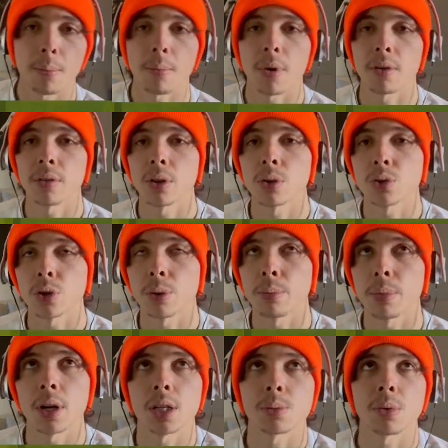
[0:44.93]
My videos are the
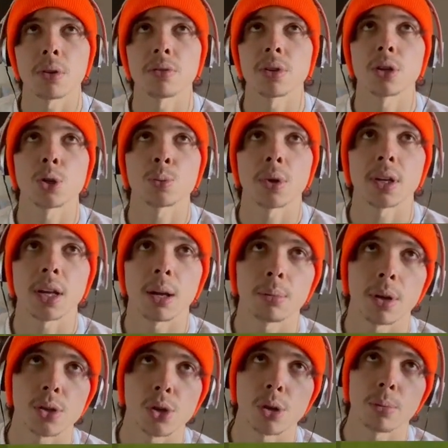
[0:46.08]
best. My videos, my
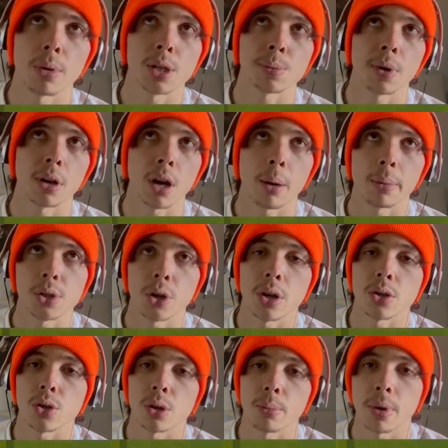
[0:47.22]
gameplays are the best. My commentaries
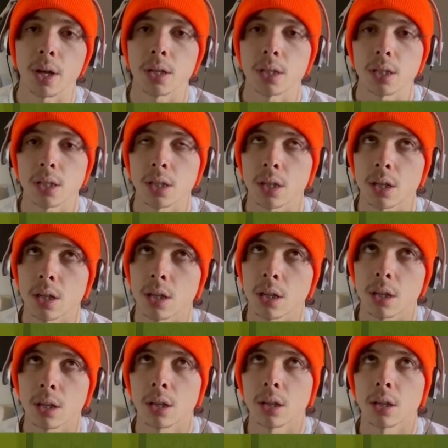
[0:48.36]
are the best.
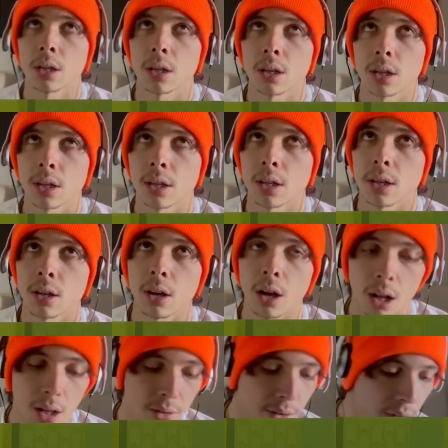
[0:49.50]
All of